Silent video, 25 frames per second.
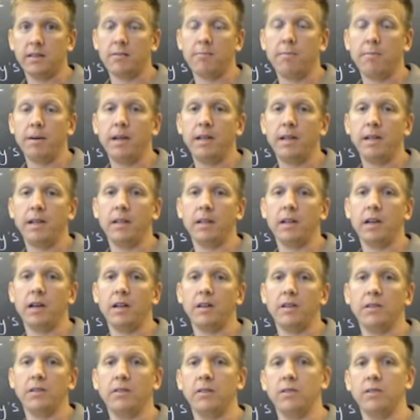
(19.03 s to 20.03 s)
depending
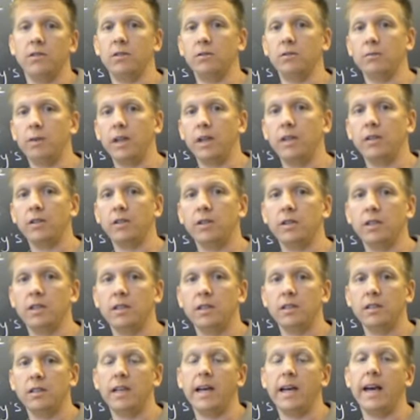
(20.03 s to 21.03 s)
on the
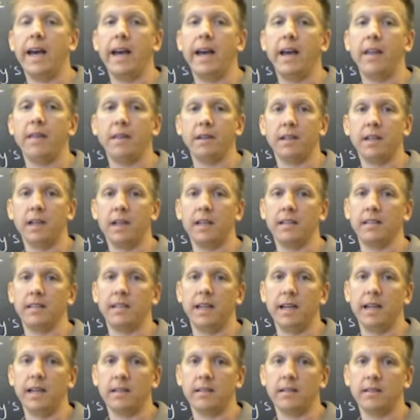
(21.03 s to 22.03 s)
situation and the
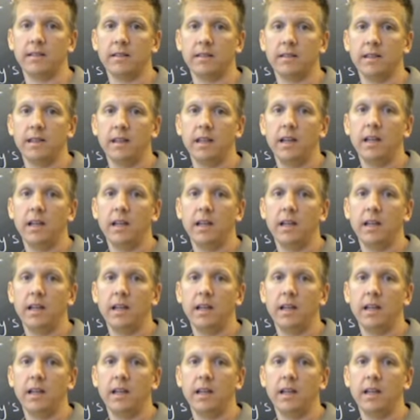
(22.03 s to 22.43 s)
context.